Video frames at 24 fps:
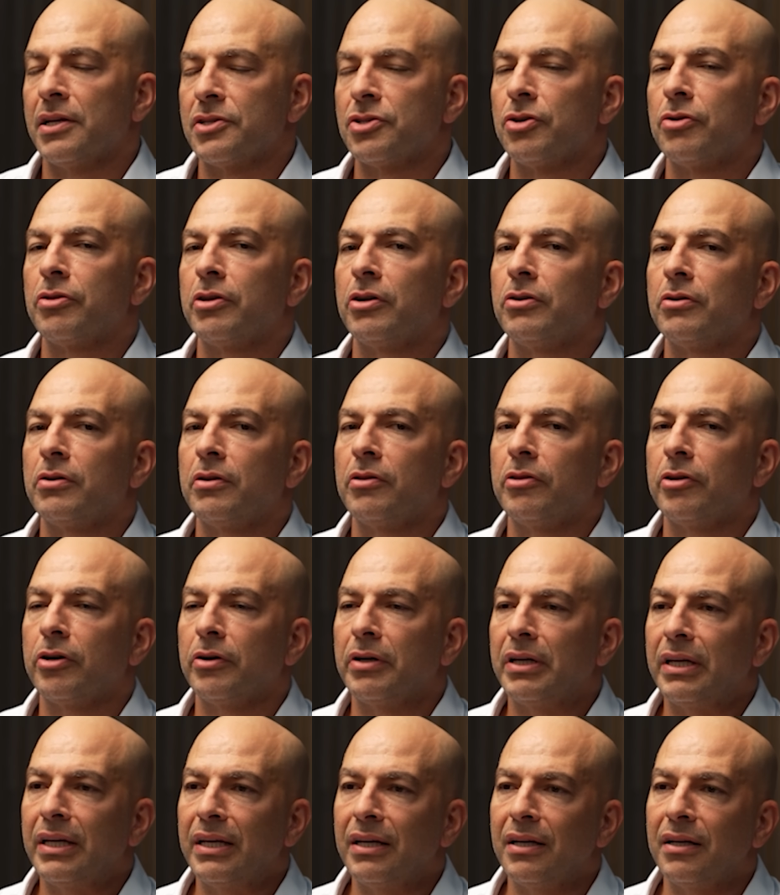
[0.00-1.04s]
yeah so their, their
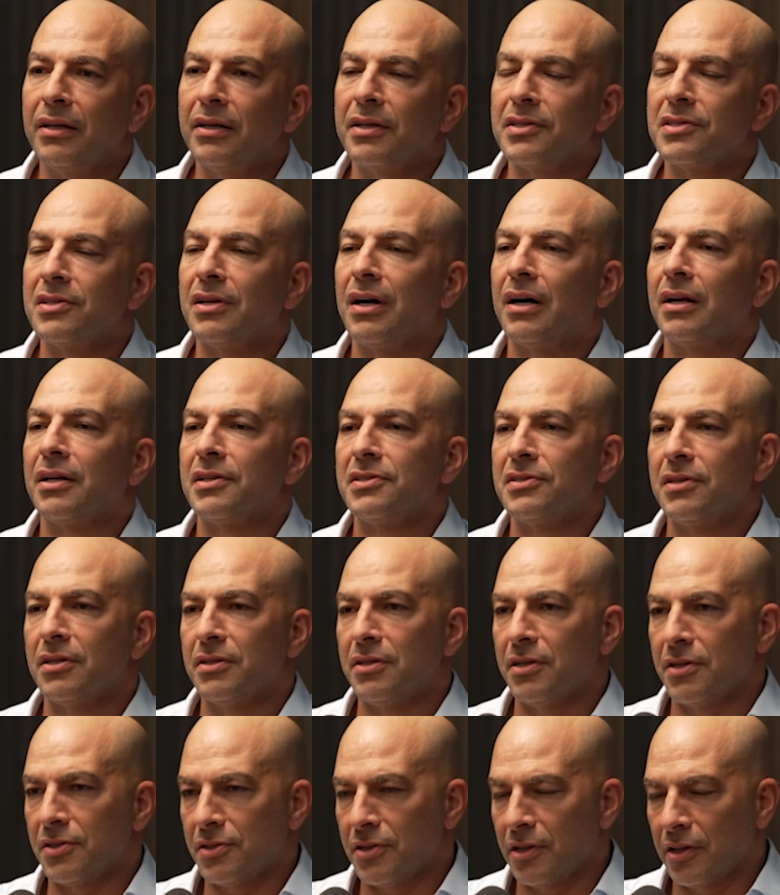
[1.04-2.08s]
kid is not a
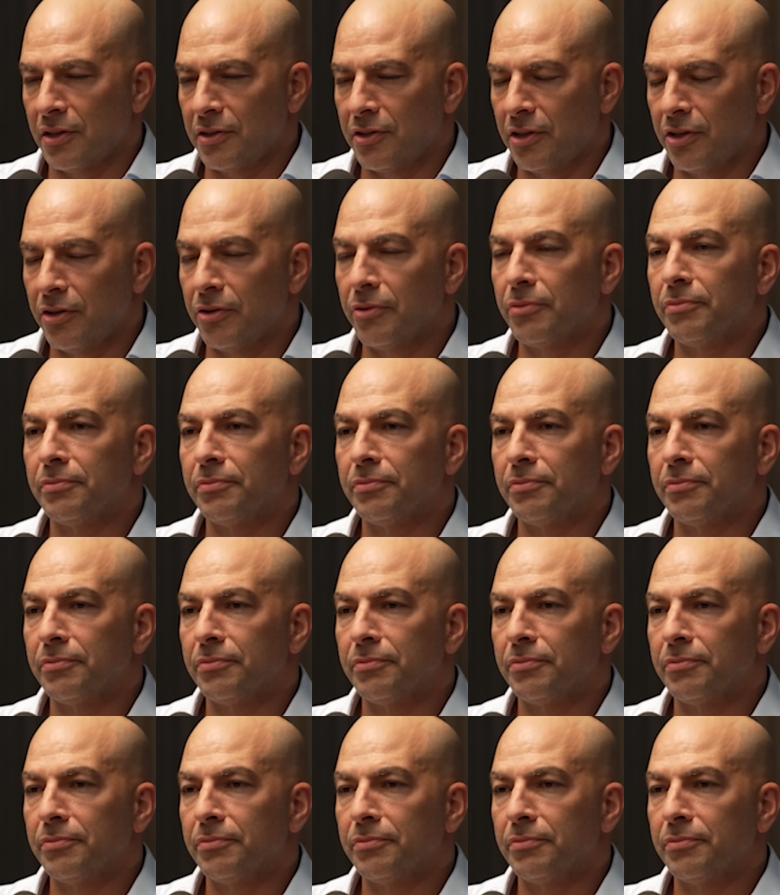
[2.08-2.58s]
statistic to you